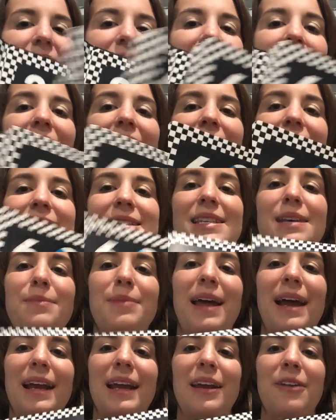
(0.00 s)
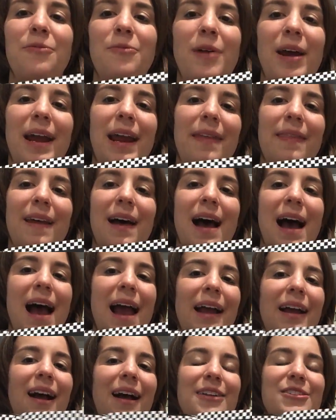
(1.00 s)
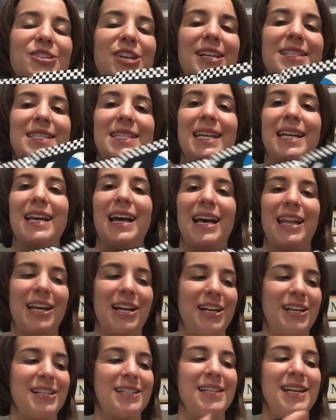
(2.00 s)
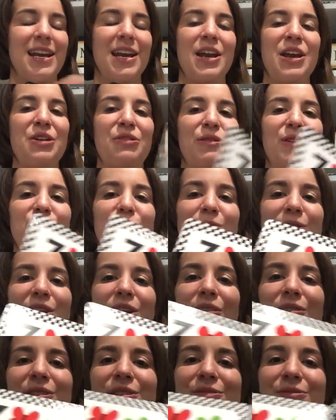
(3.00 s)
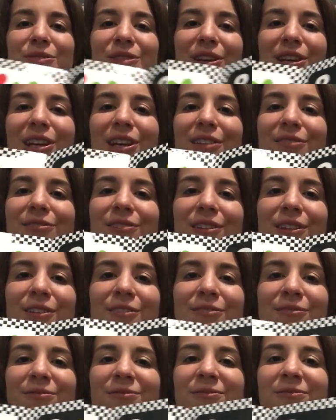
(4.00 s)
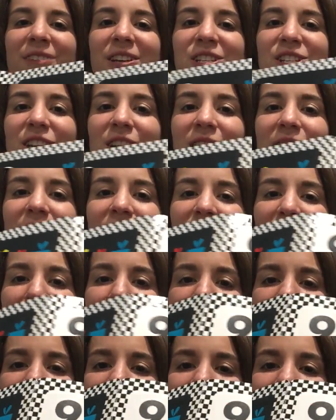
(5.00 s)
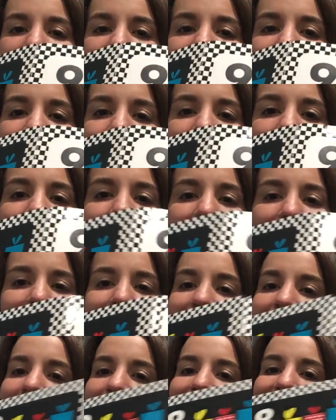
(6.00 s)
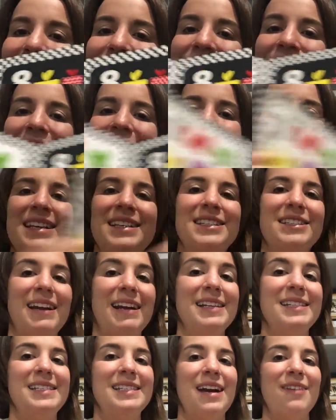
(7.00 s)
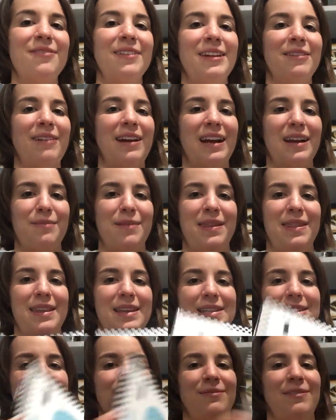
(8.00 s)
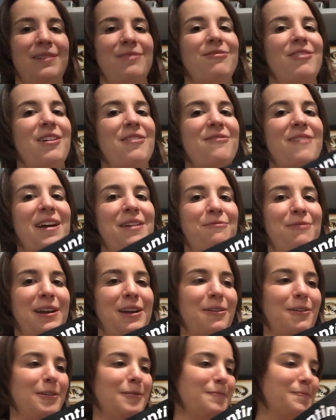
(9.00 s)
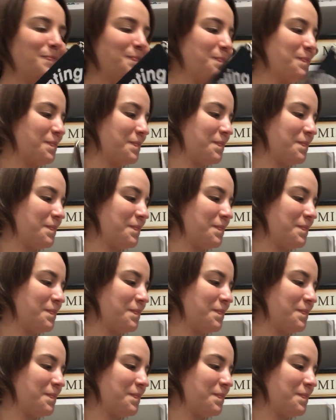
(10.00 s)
It has the black and white and the high contrasting colors, which we know is really good for their vision and their ability to focus on stuff. So I definitely recommend this one for a 5-week-old.